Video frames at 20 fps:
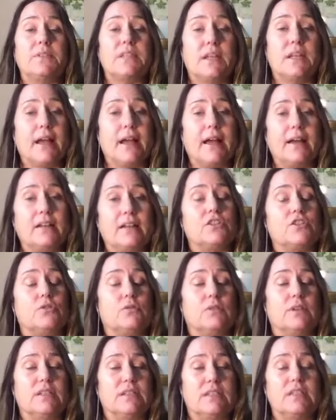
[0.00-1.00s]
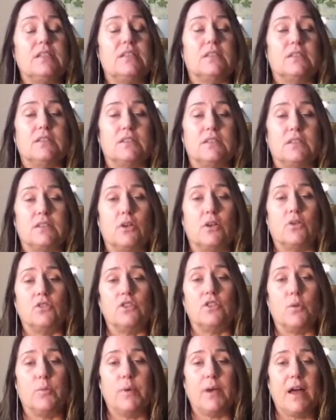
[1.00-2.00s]
was going to ask you, is he a
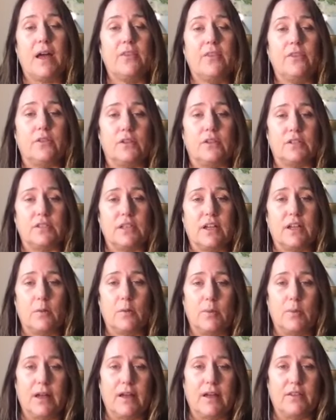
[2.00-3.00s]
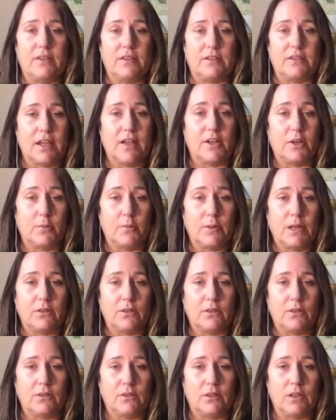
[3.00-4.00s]
sociopath or a psychopath? Is that your
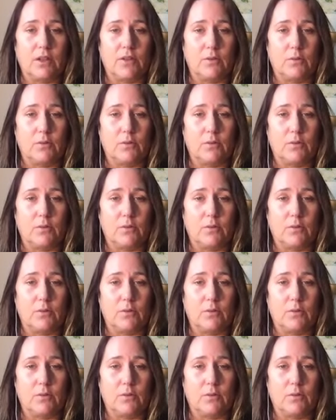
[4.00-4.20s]
medical, the